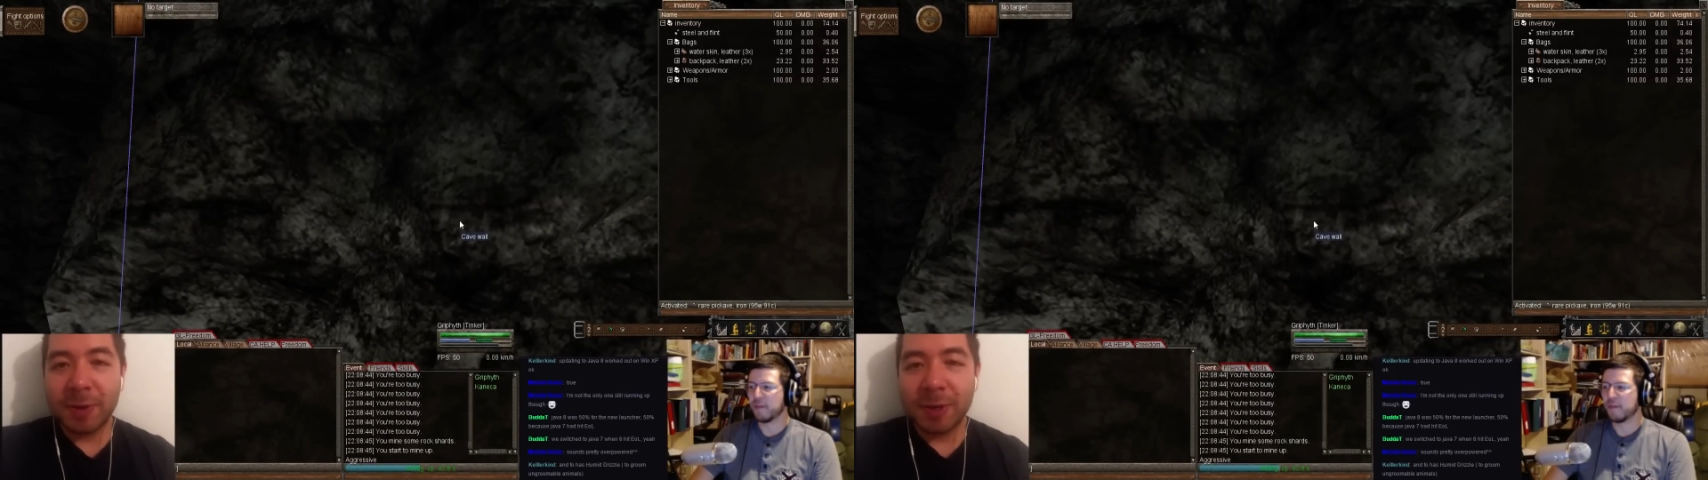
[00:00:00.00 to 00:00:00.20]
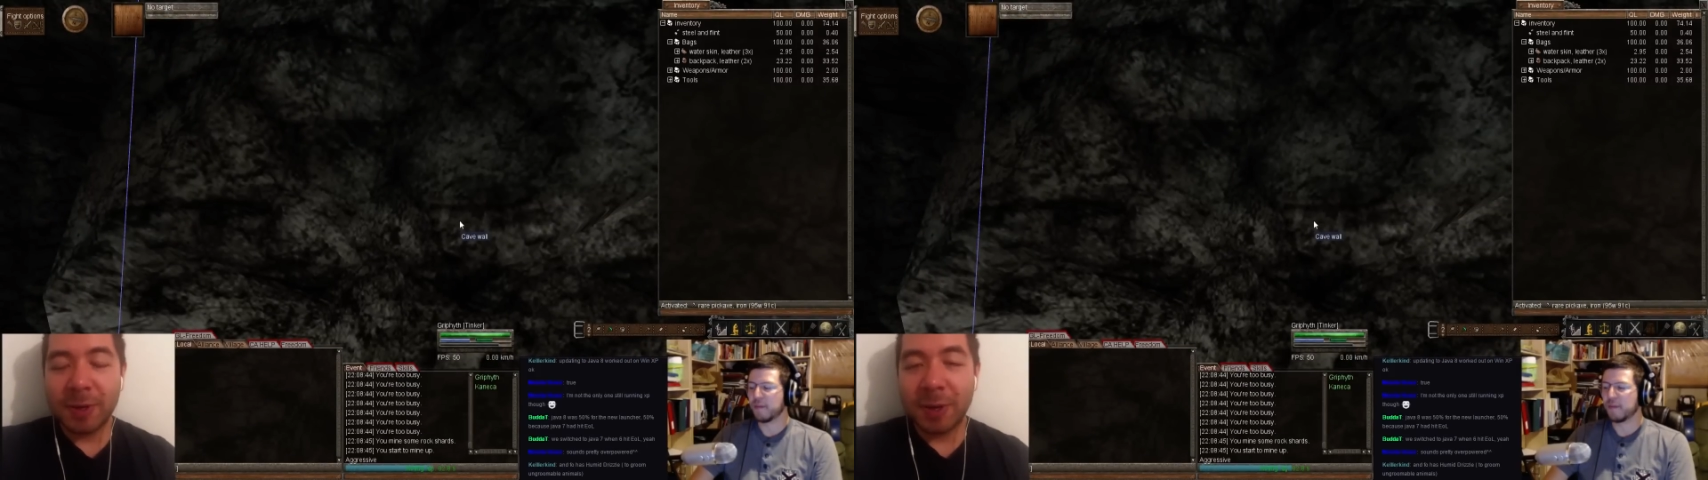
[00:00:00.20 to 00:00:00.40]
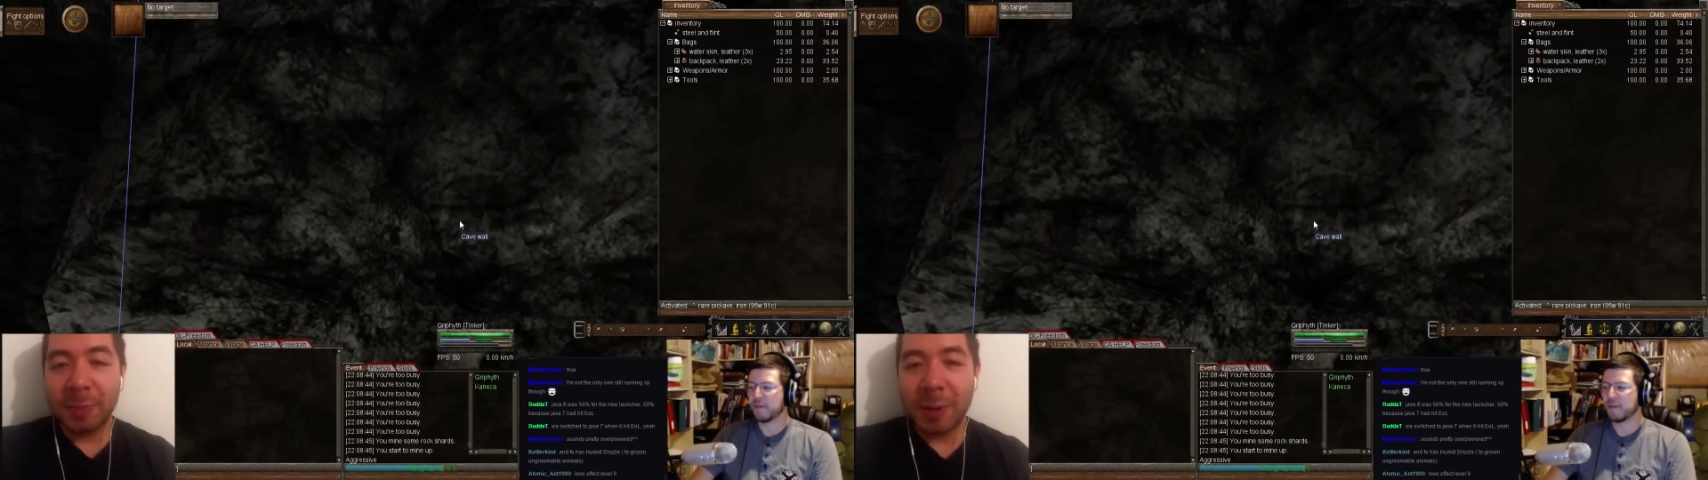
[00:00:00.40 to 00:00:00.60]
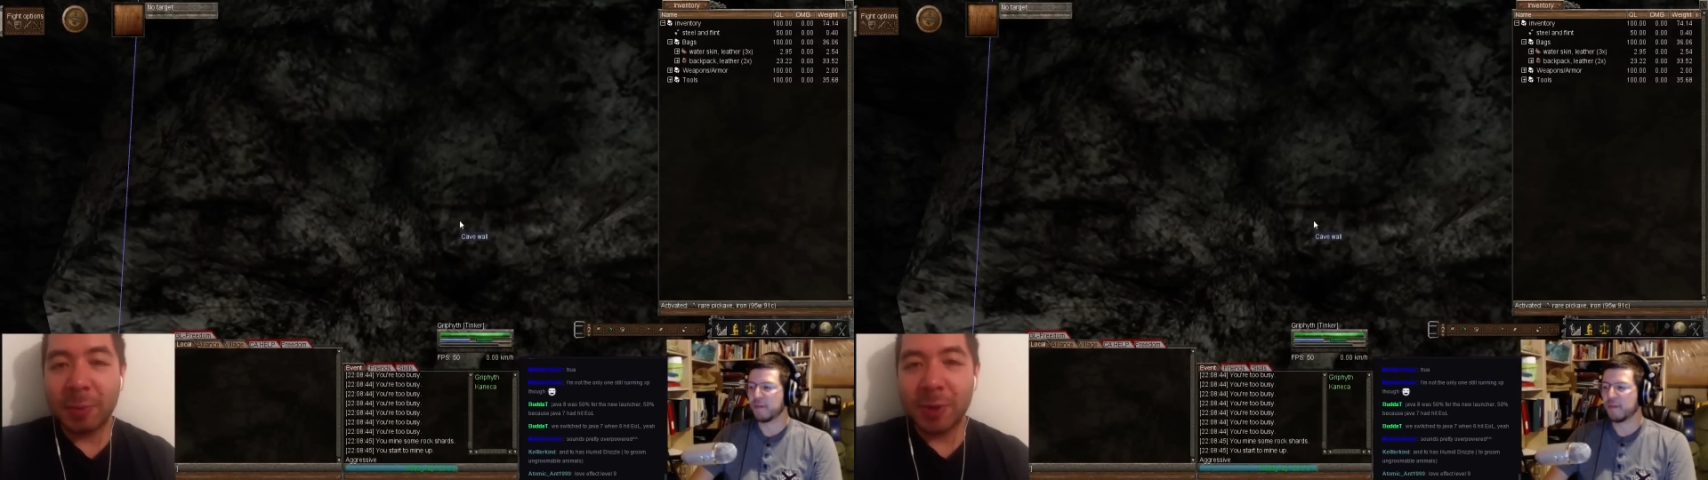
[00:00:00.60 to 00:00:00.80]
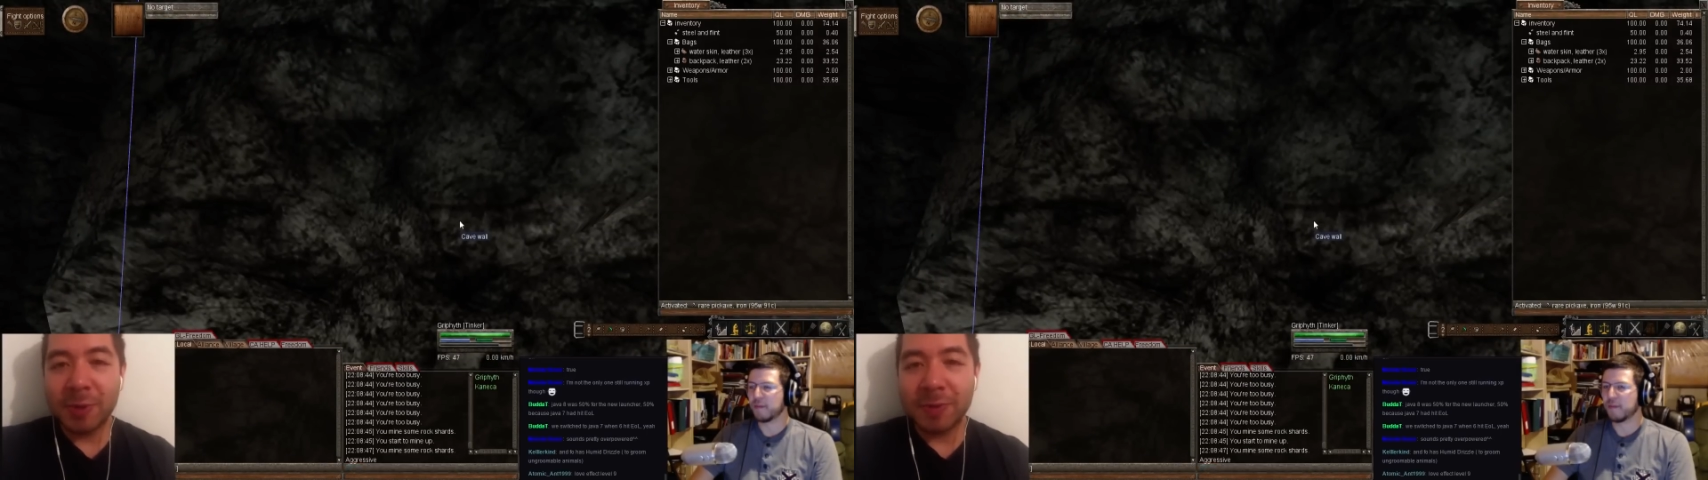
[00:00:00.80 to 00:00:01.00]
or all people
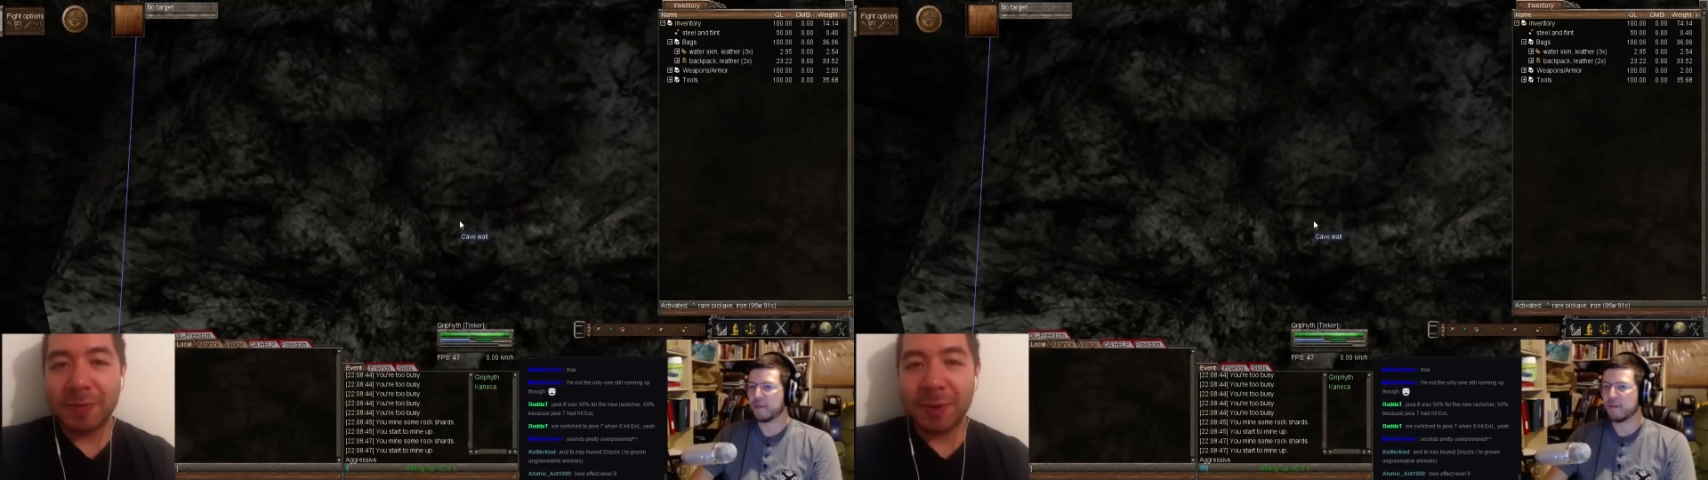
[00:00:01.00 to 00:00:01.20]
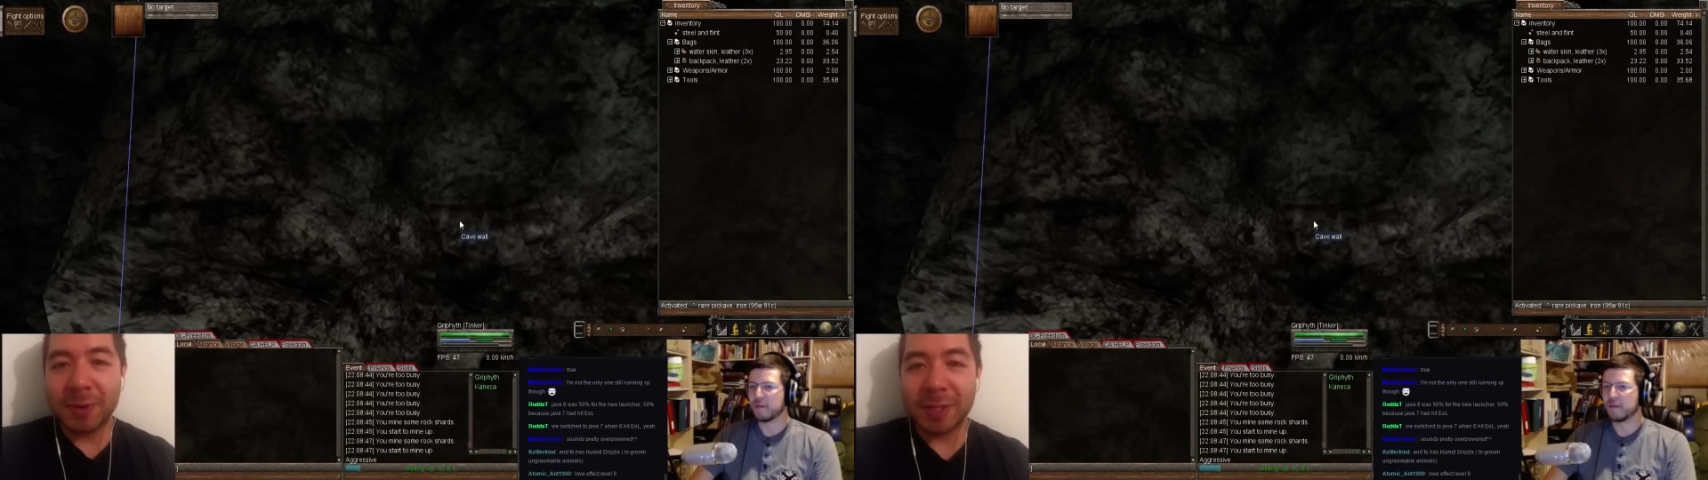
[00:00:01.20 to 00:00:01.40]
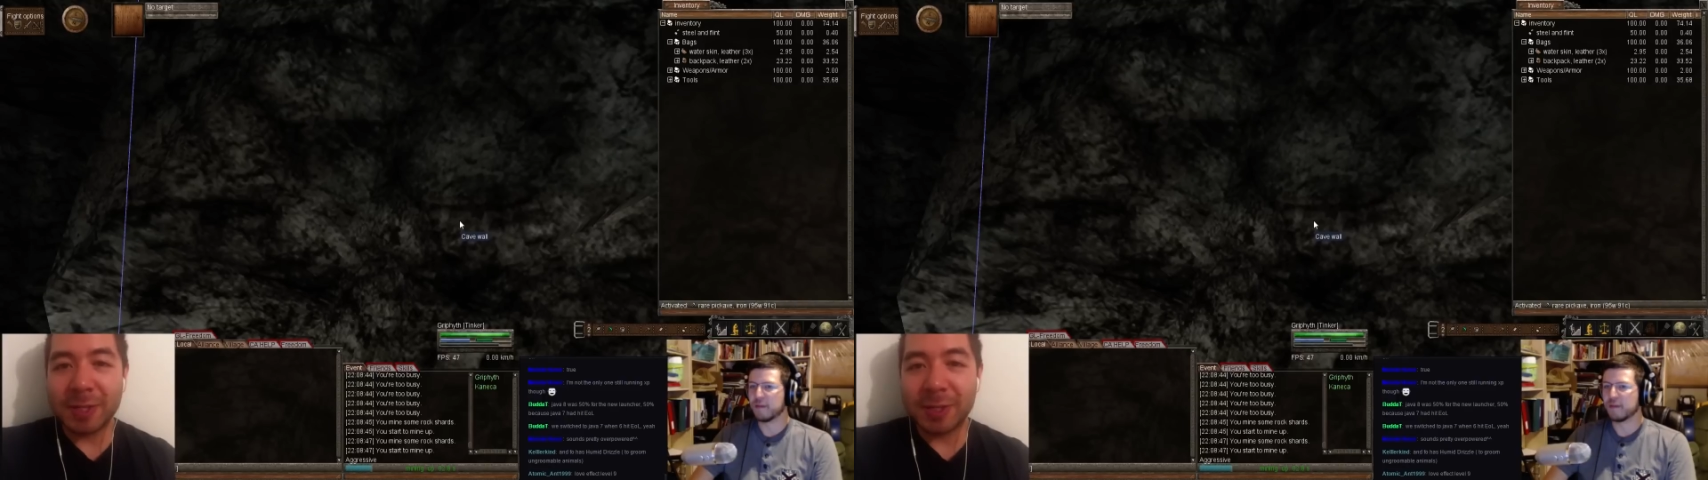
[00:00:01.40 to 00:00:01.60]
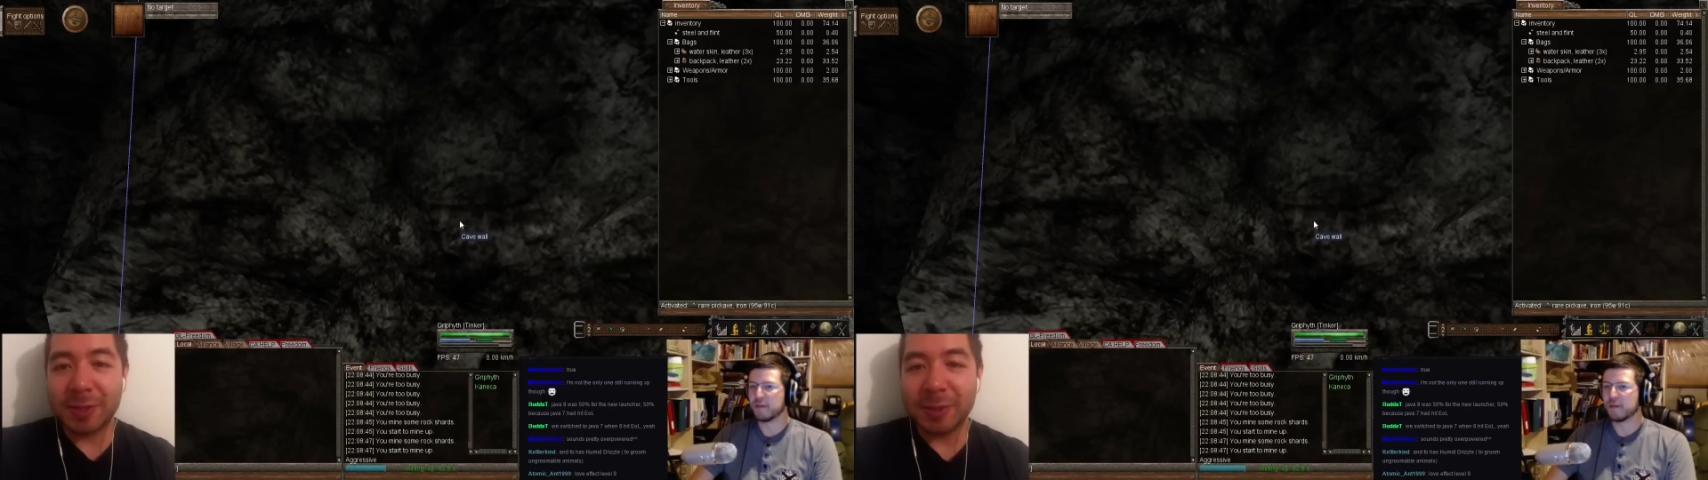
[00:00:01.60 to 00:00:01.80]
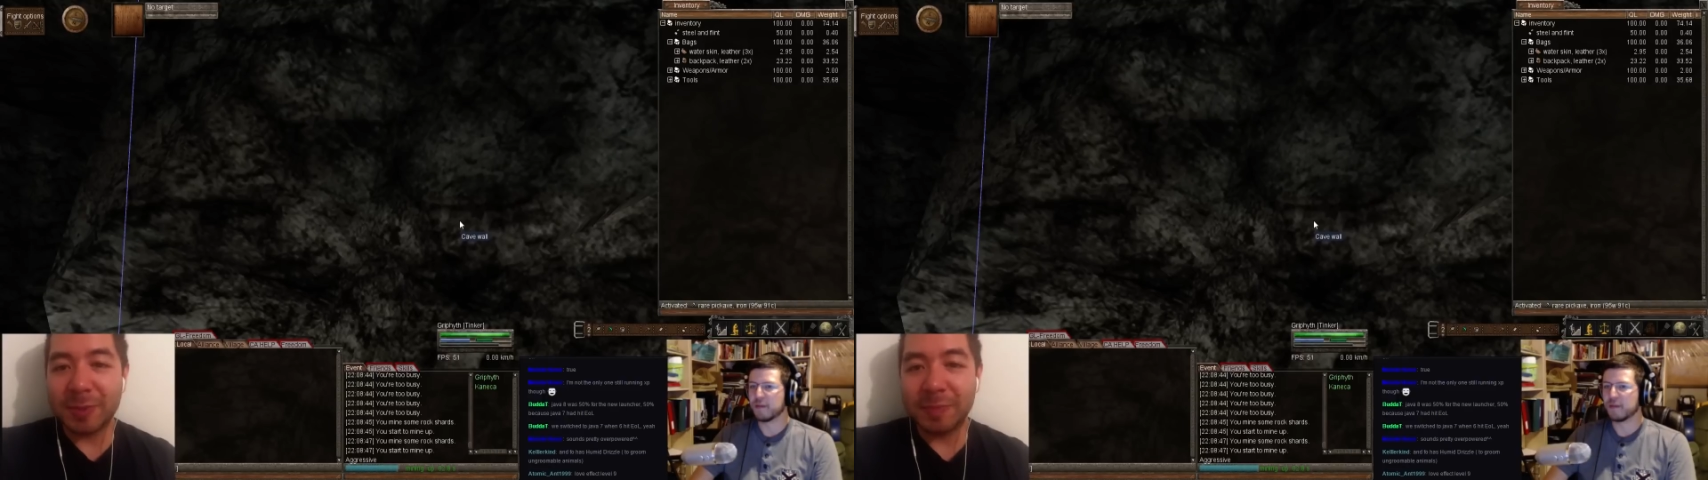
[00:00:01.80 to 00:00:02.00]
use it for, is
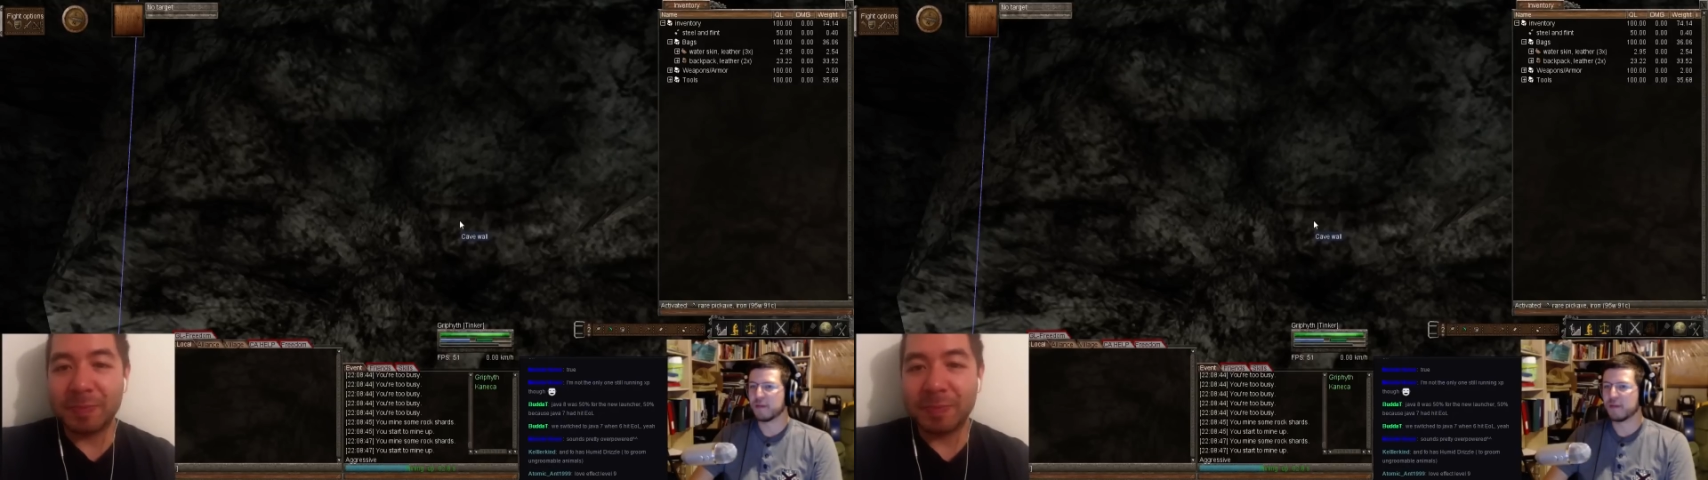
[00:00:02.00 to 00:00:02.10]
to